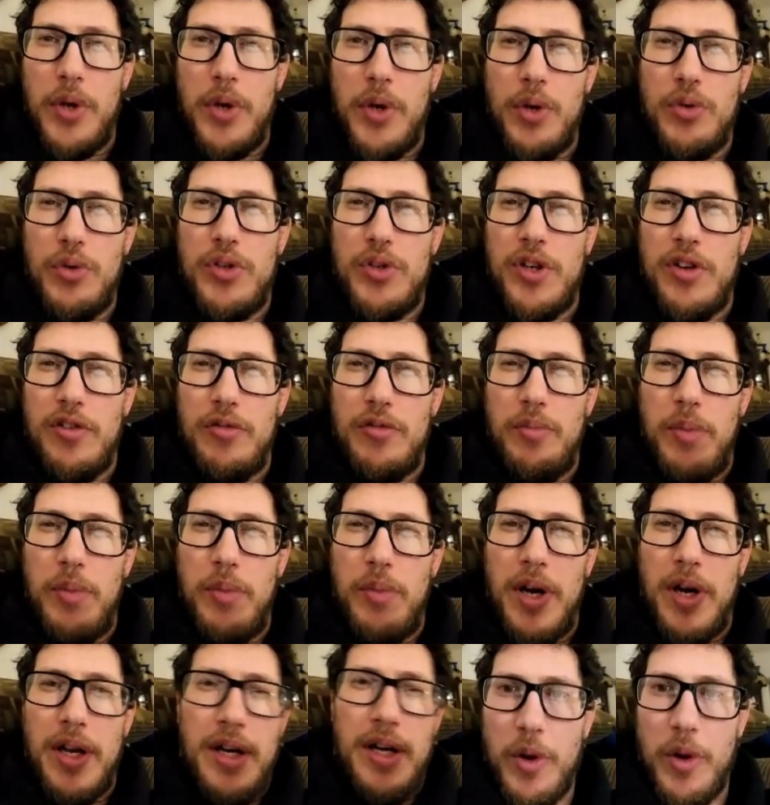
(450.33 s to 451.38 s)
abusive,
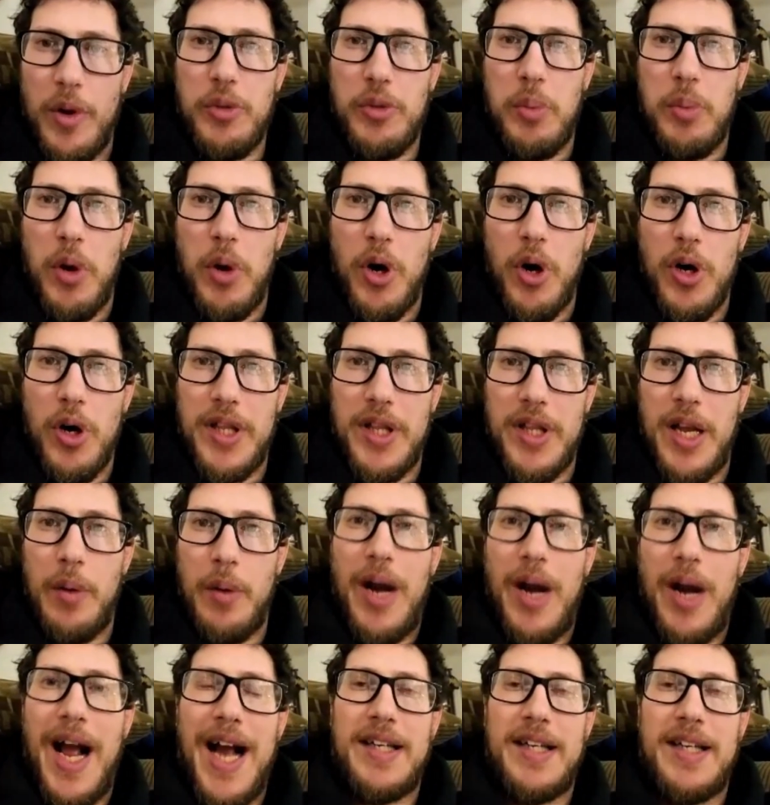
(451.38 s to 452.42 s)
but for the most part, they
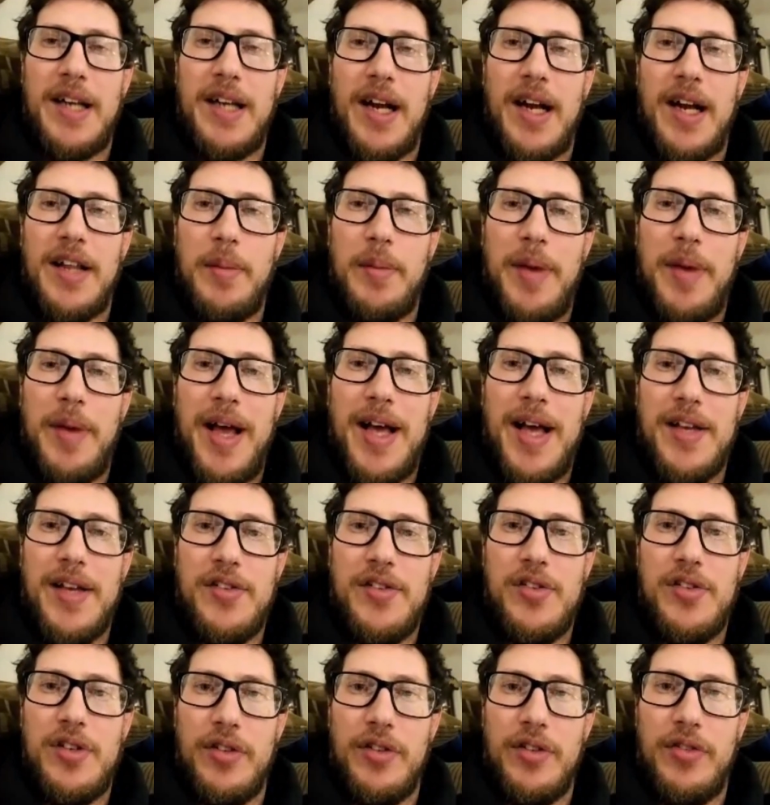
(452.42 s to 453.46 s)
were acting at the
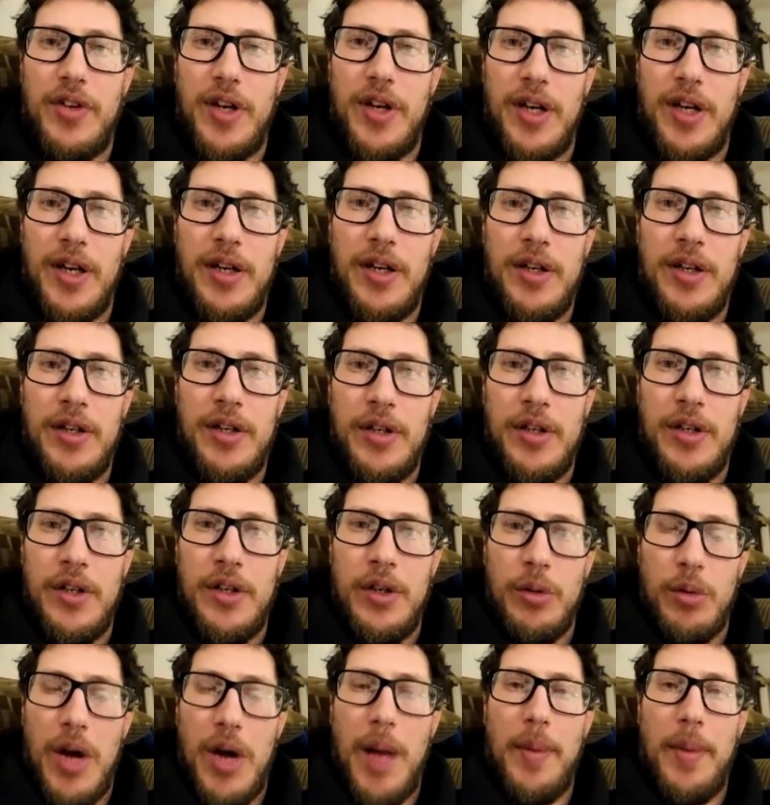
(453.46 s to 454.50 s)
behest of
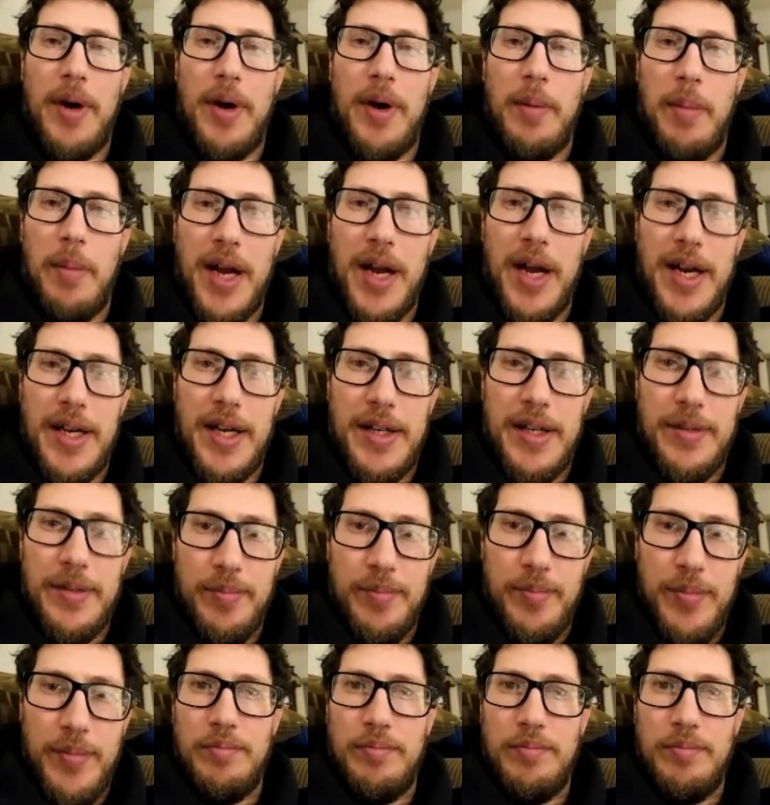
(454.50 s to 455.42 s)
Robin and Mike.